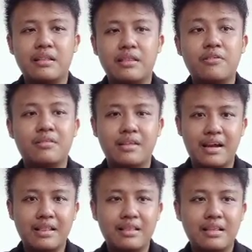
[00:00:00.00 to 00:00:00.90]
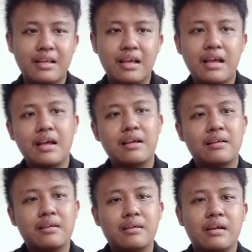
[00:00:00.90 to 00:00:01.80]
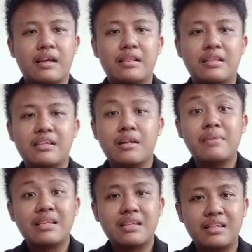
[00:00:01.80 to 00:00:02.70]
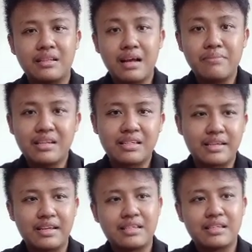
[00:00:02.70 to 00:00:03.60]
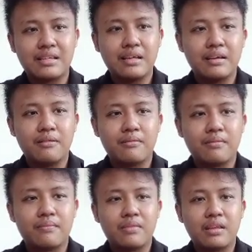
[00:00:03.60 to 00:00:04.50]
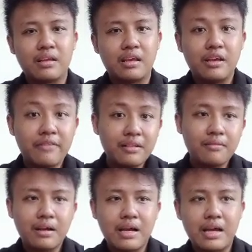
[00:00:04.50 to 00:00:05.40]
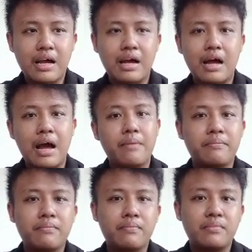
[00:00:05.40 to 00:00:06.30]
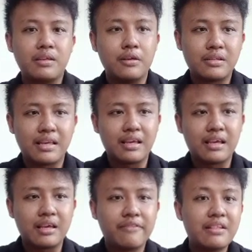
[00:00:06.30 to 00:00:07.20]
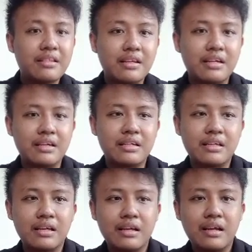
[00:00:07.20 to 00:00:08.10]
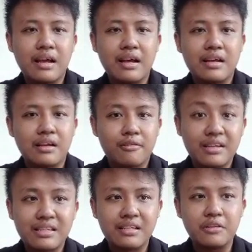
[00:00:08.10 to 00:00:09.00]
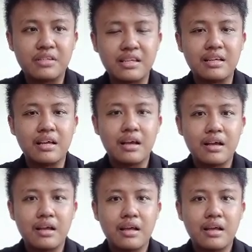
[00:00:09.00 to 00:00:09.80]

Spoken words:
Note that in number six, even I'm using even the question using